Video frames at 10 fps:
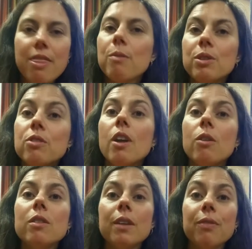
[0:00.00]
there was
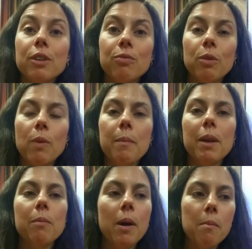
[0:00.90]
no difference for
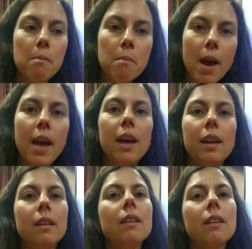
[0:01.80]
women, but
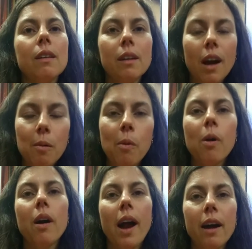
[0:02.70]
men got
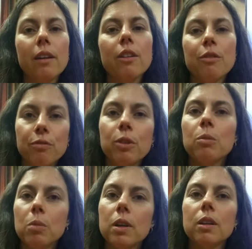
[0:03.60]
more out of the
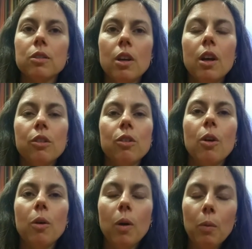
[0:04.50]
full words.
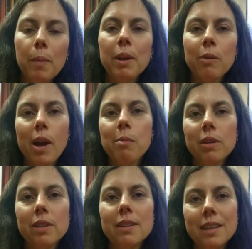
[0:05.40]
So women were
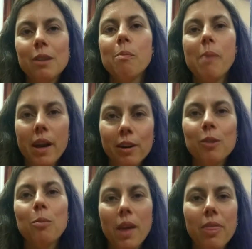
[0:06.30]
able to deal
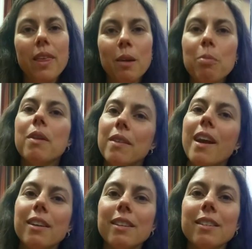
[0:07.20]
better with the
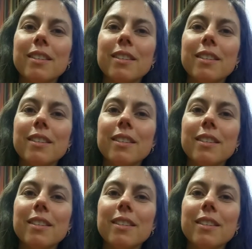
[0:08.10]
abbreviations.